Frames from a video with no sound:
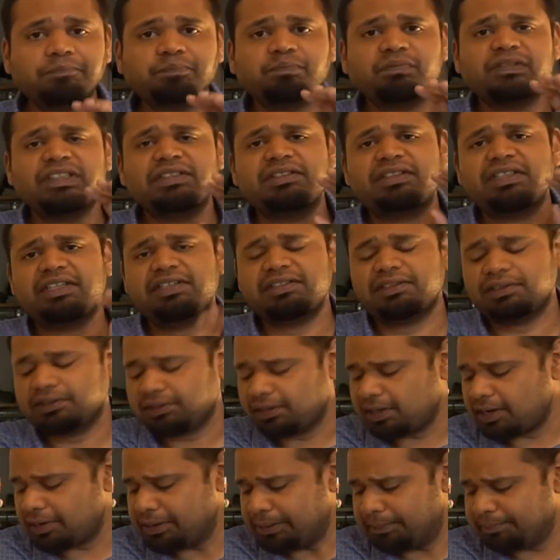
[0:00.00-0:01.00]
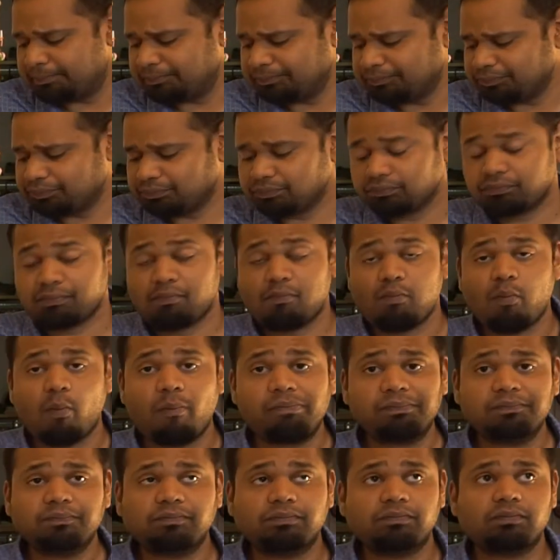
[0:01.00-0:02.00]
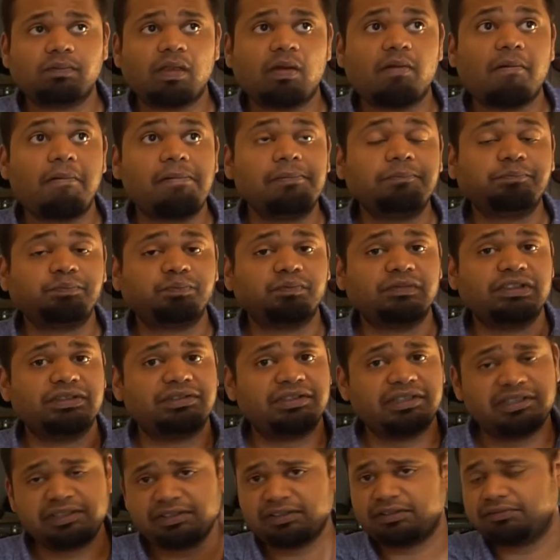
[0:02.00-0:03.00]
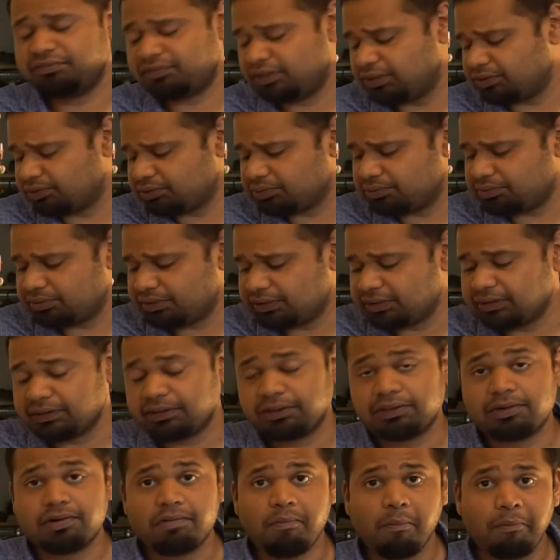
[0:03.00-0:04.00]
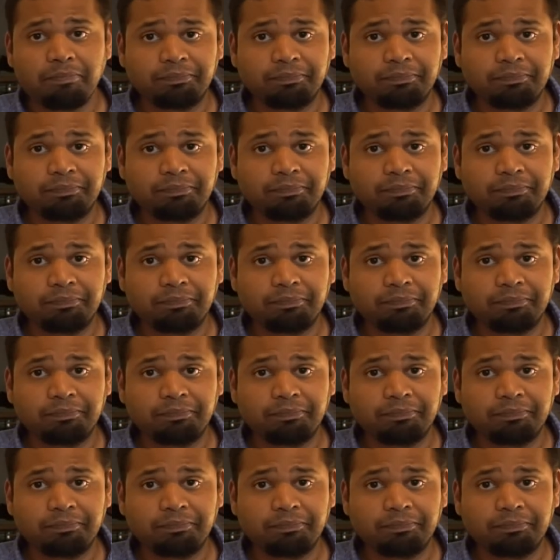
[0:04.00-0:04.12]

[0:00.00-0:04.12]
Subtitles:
You can taste the lime, you can taste the fresh coriander.